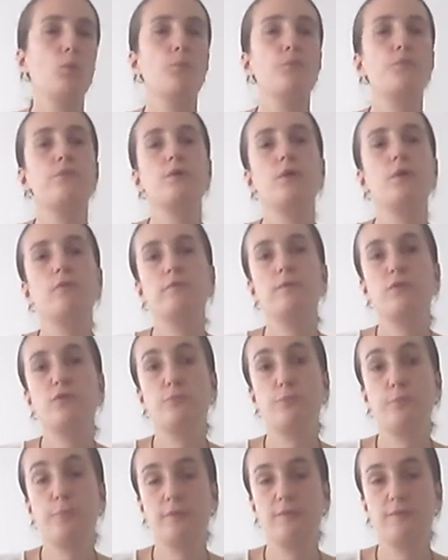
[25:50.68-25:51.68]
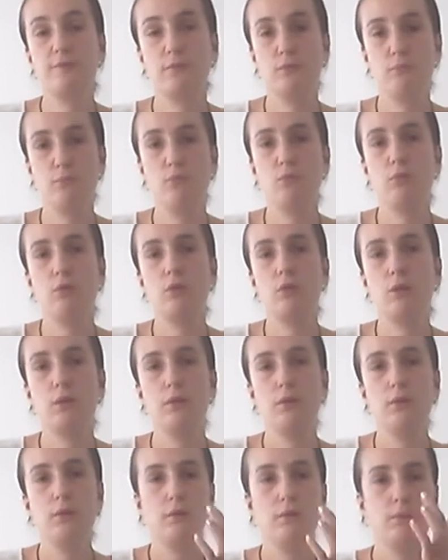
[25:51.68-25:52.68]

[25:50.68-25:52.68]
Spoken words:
observe this person more,